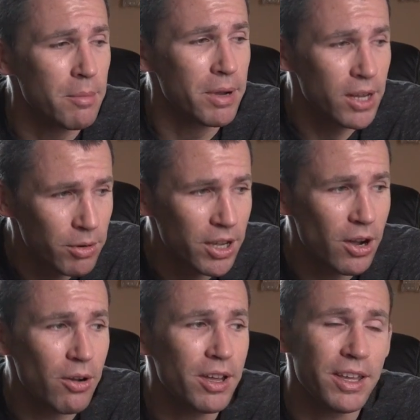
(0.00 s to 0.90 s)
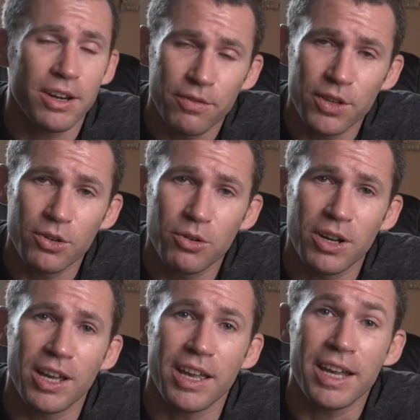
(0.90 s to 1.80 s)
But here we go, interview
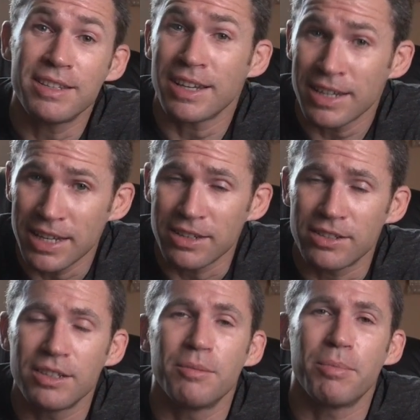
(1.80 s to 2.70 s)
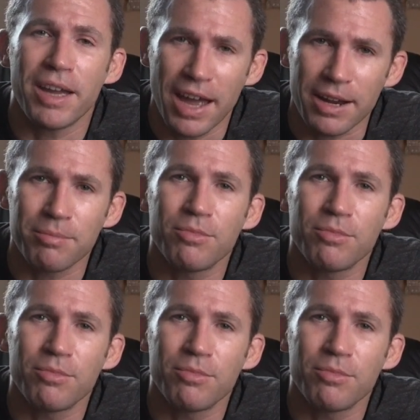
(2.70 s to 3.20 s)
and techniques by Adem